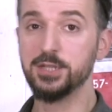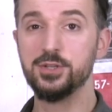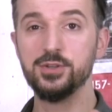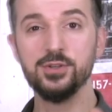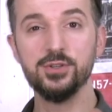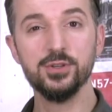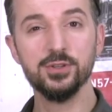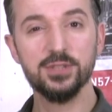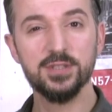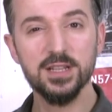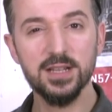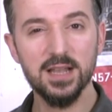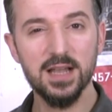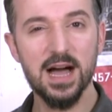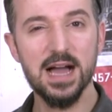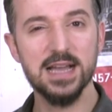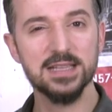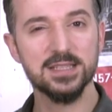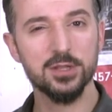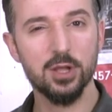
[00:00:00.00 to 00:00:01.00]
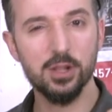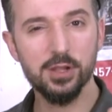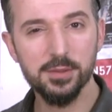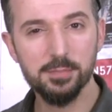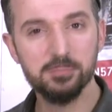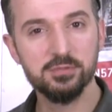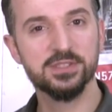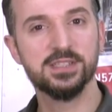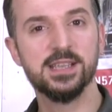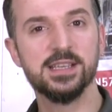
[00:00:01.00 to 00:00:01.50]
to utilize all the
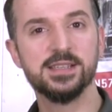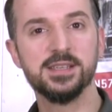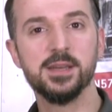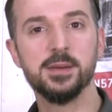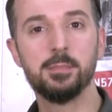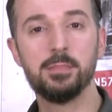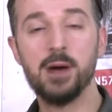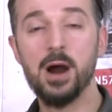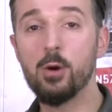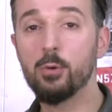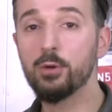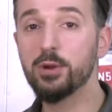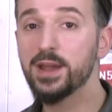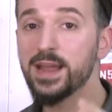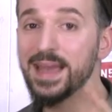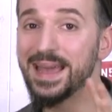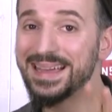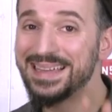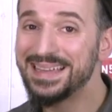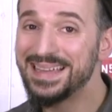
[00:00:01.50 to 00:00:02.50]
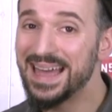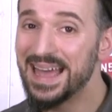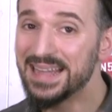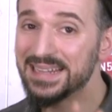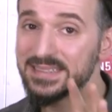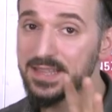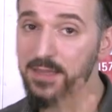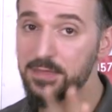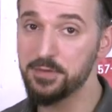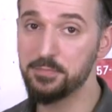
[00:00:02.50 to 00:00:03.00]
processing power and
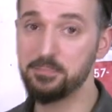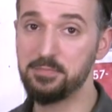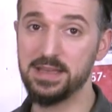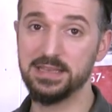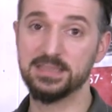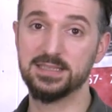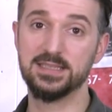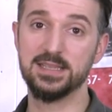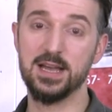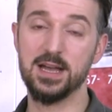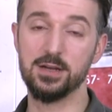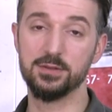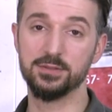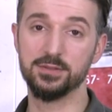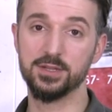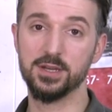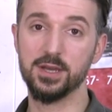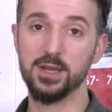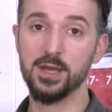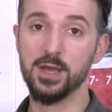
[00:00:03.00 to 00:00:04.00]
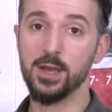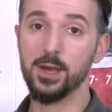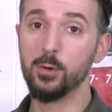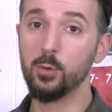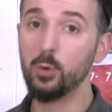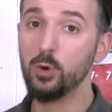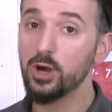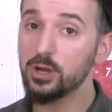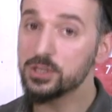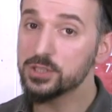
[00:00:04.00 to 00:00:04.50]
get the best sound.
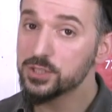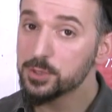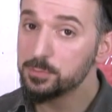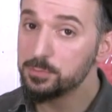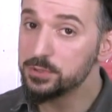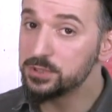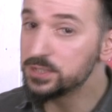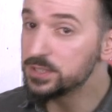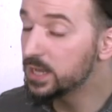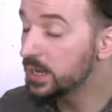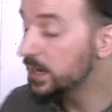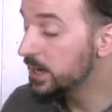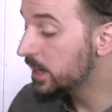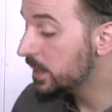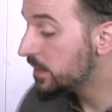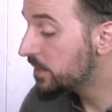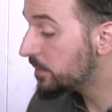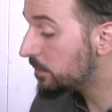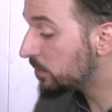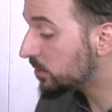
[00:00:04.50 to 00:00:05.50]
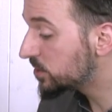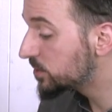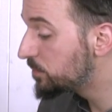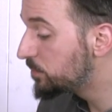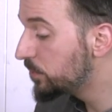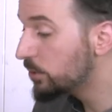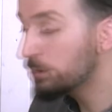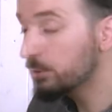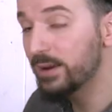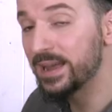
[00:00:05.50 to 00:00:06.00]
We also put in the most
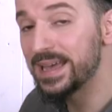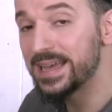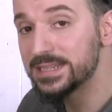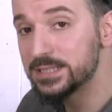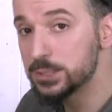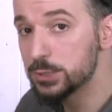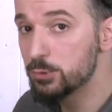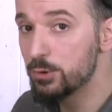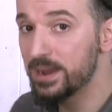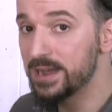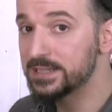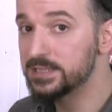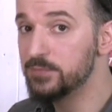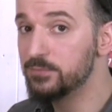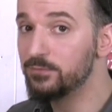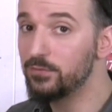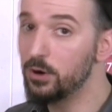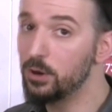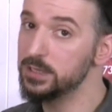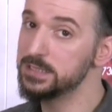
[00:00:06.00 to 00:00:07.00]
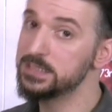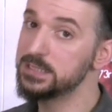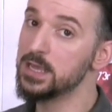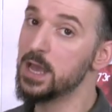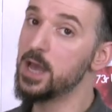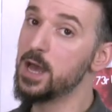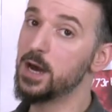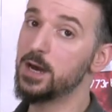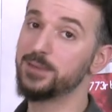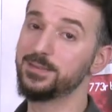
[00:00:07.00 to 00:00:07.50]
pure and direct voice
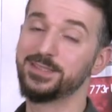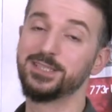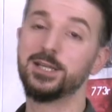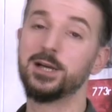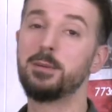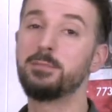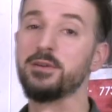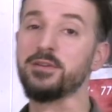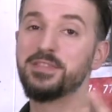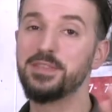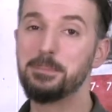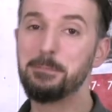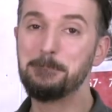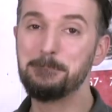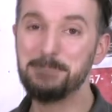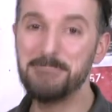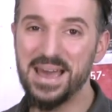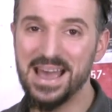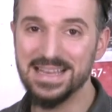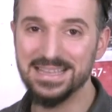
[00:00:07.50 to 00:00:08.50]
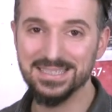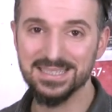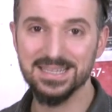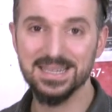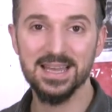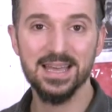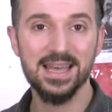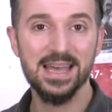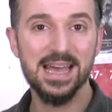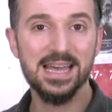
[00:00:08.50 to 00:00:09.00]
of some of the best
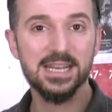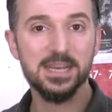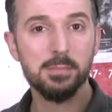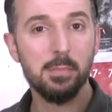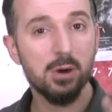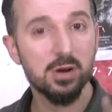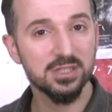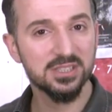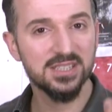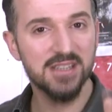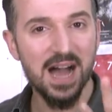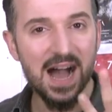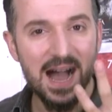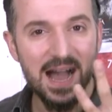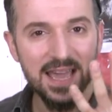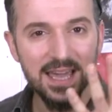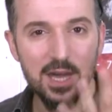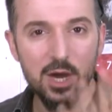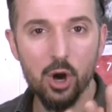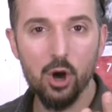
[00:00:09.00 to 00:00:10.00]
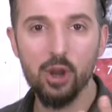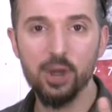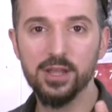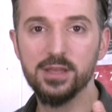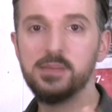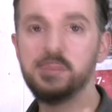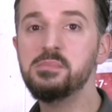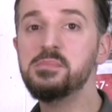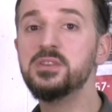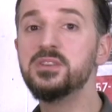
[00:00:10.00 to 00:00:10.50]
and most
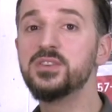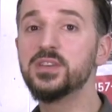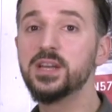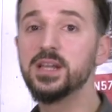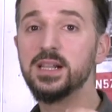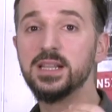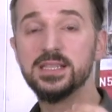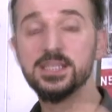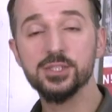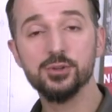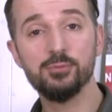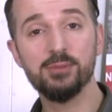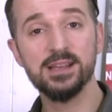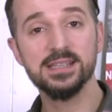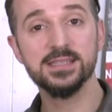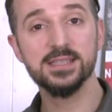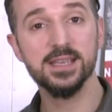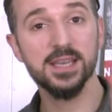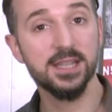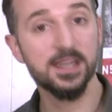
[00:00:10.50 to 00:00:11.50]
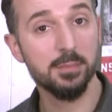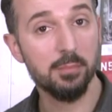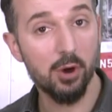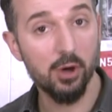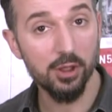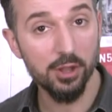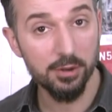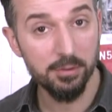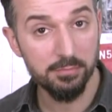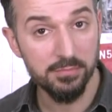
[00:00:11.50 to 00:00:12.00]
iconic musical instruments in the
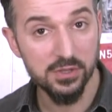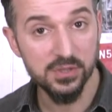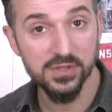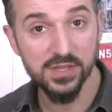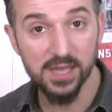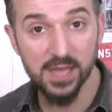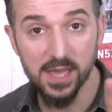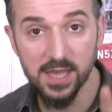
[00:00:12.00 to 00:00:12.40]
modern music